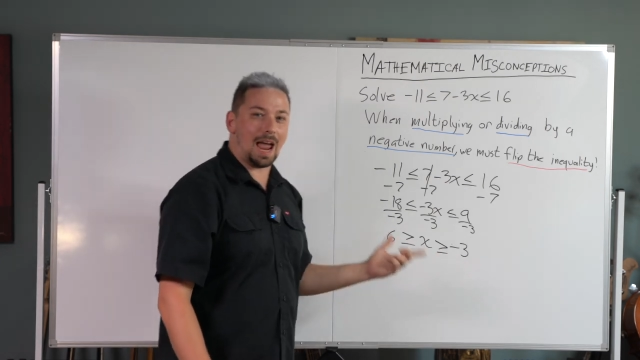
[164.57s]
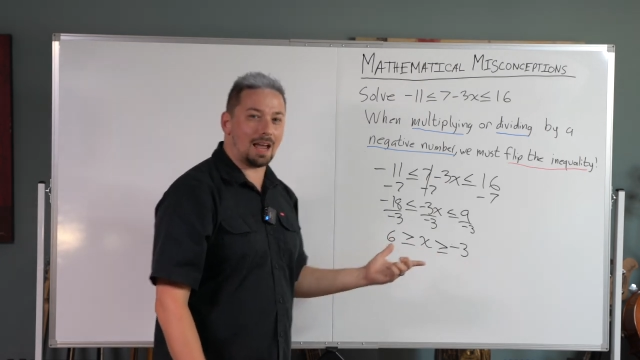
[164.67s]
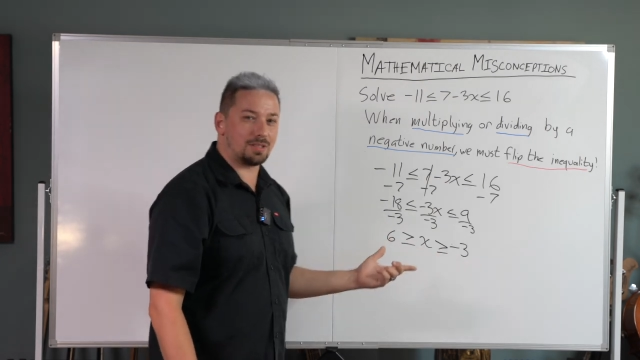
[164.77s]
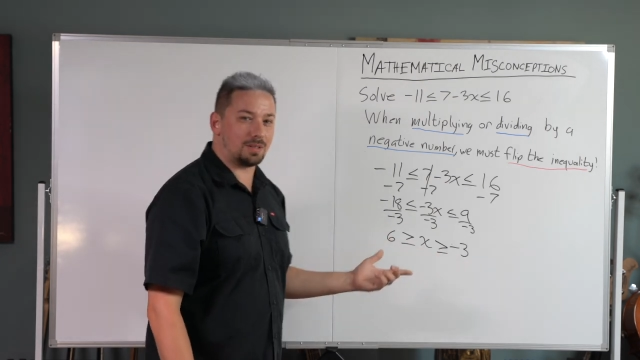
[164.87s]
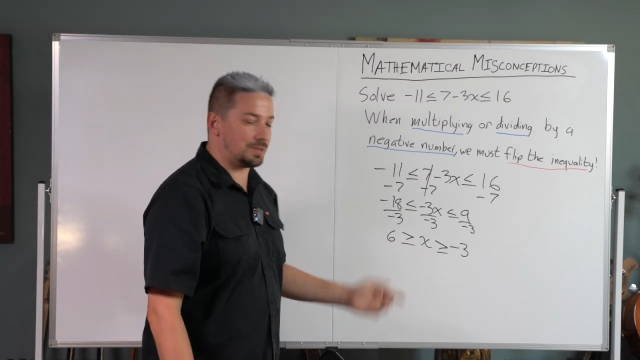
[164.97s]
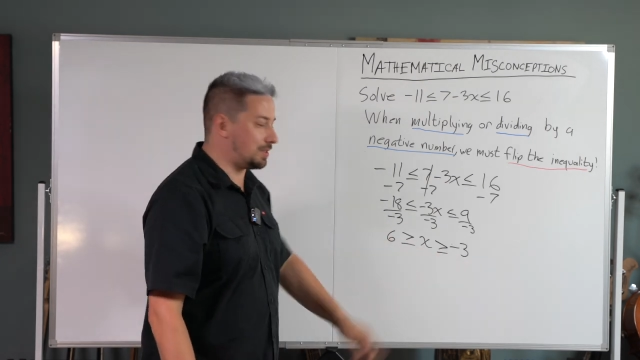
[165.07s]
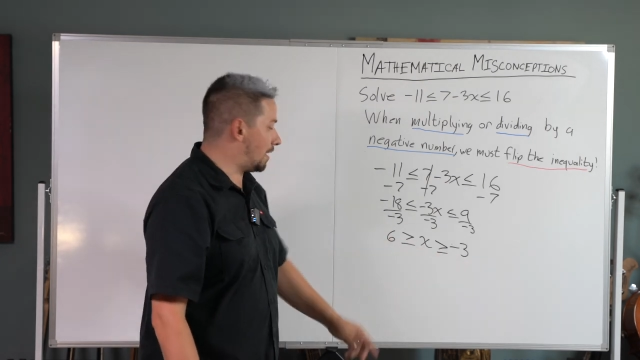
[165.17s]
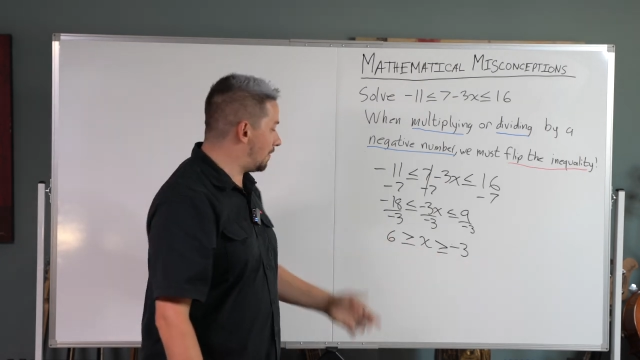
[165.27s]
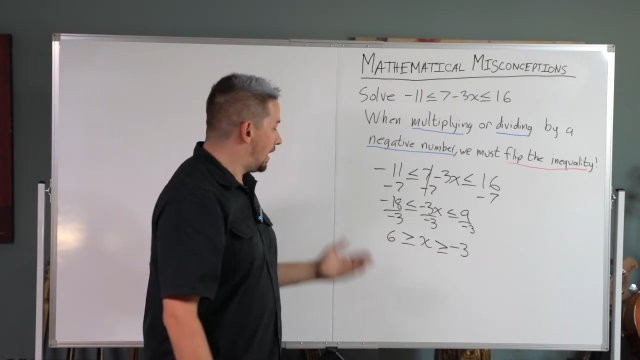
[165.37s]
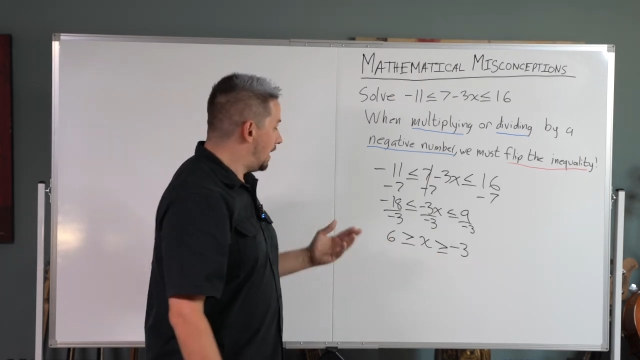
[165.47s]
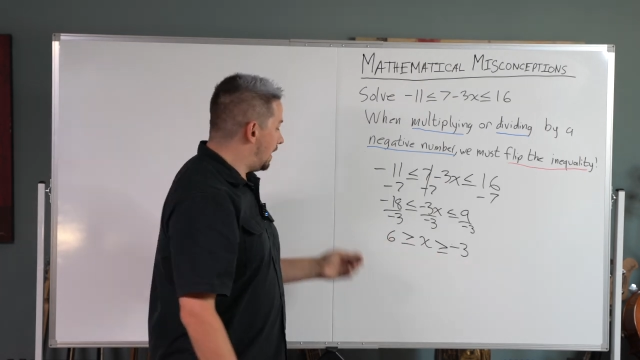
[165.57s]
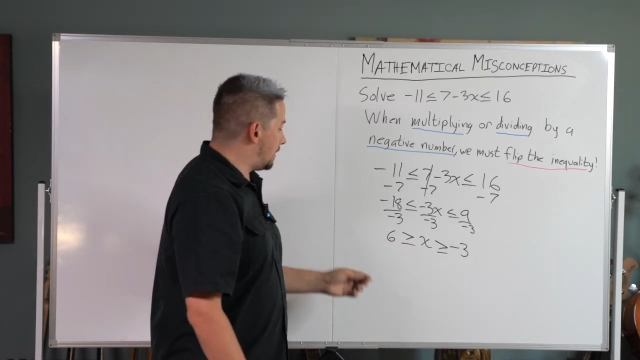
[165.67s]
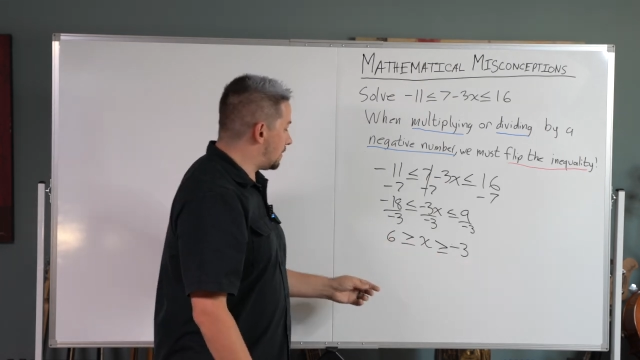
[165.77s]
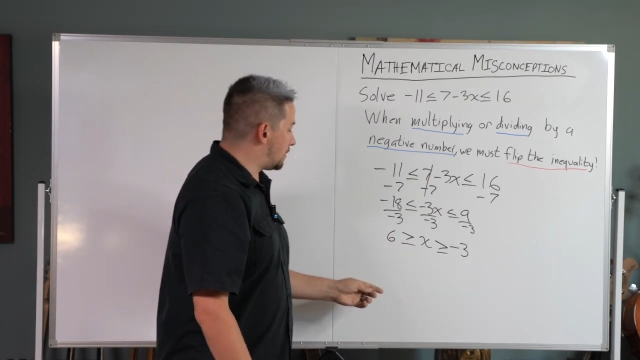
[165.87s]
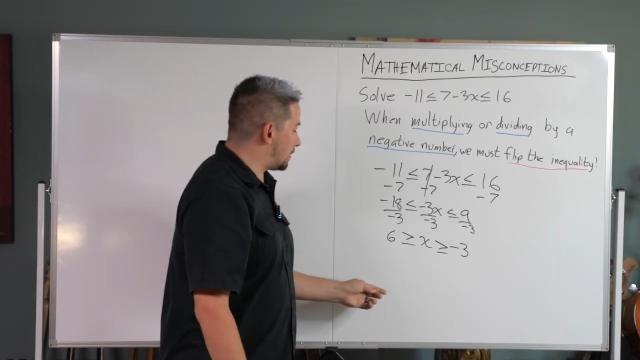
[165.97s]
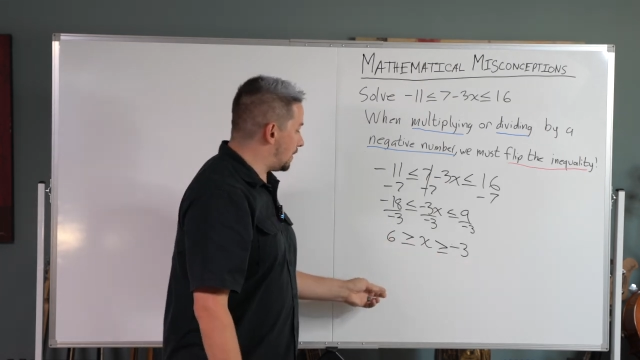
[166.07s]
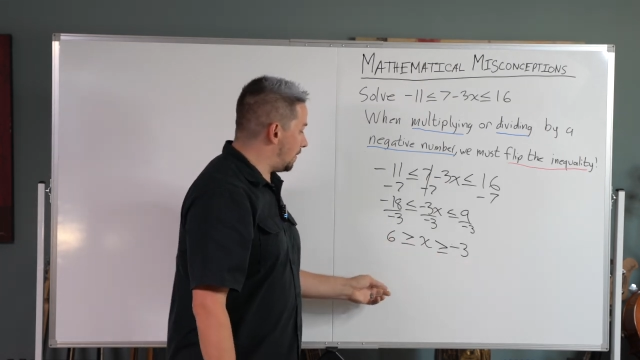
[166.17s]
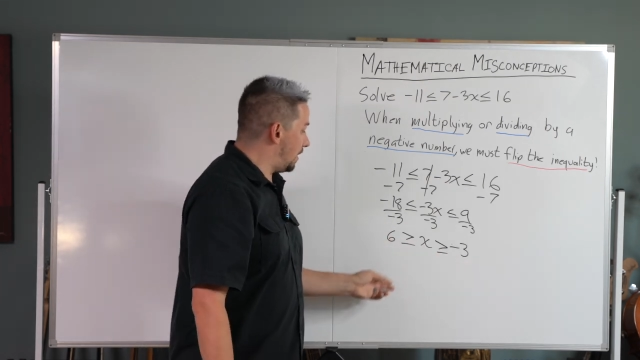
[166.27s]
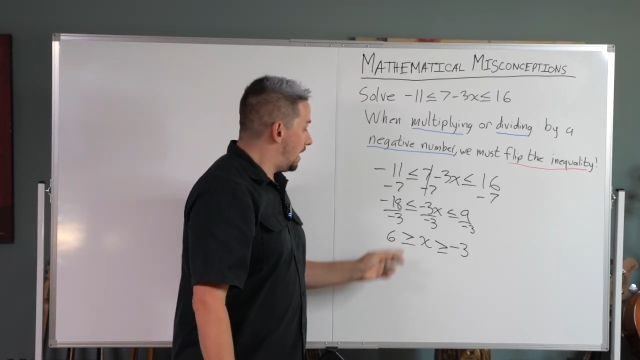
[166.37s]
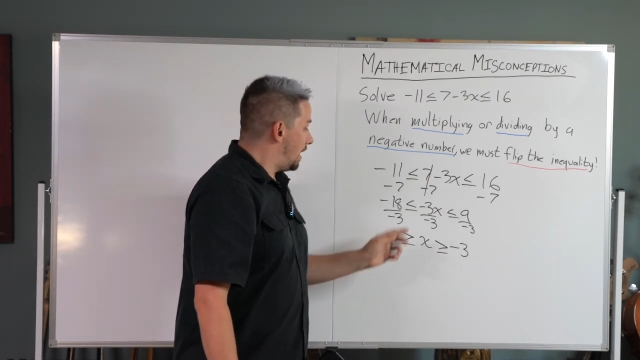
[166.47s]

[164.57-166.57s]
ask yourself, is it true?